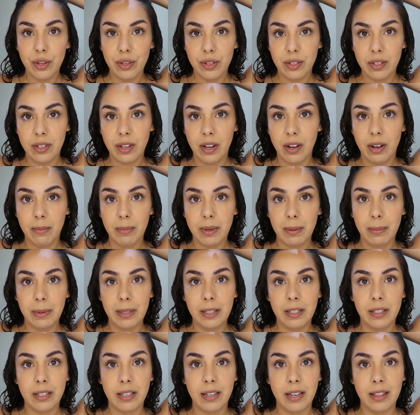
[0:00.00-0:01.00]
So I'm gonna
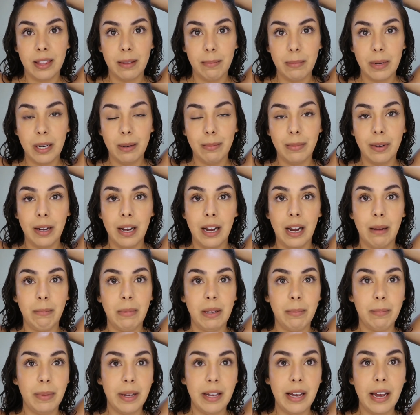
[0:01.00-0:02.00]
be looking at the mirror behind
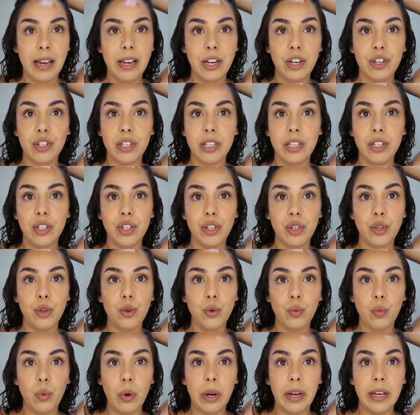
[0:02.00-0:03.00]
me, but I usually
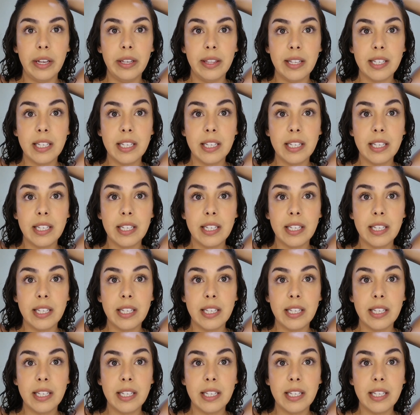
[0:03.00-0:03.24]
do one.